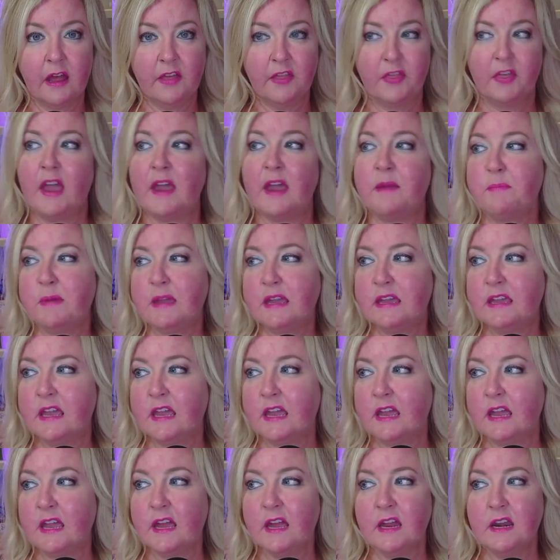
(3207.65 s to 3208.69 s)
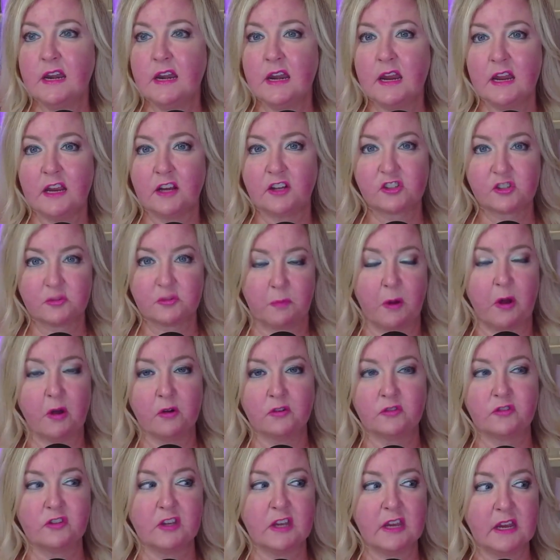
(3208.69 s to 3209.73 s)
they begin
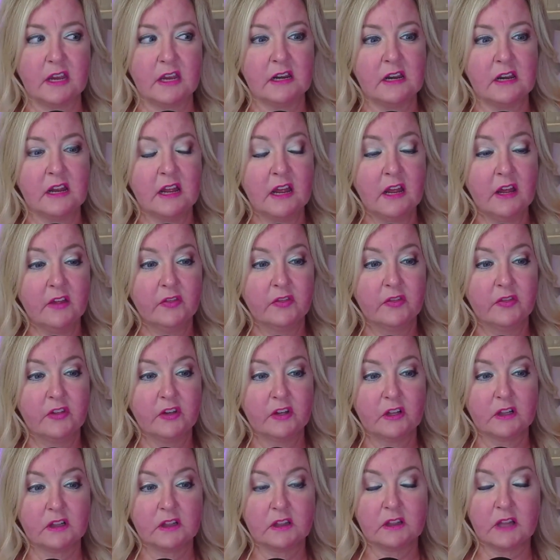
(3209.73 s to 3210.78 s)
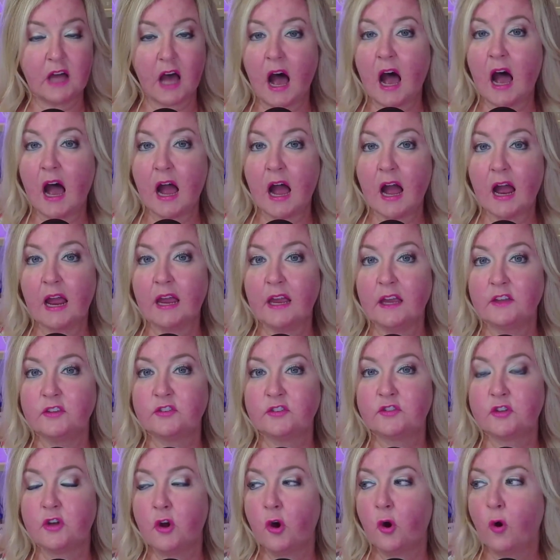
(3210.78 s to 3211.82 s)
exposing the lies